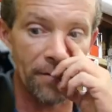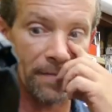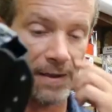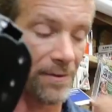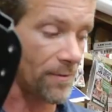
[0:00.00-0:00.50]
to your
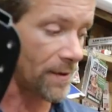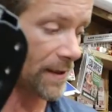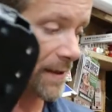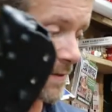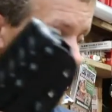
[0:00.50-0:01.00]
belt or
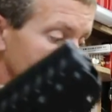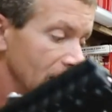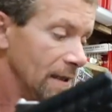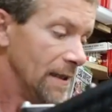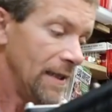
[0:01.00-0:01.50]
whatever,
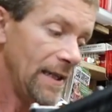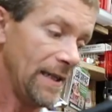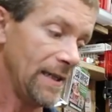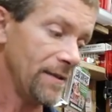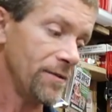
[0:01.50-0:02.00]

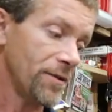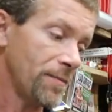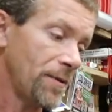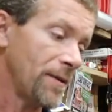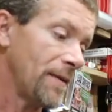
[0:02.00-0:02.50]
and you
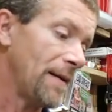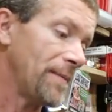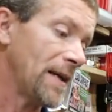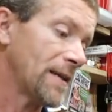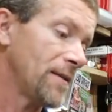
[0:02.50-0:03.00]
can put it
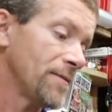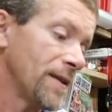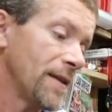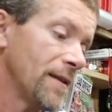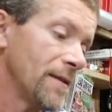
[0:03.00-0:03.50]
right back on
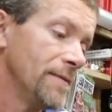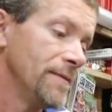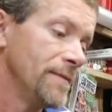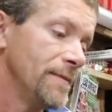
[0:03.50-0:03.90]
there.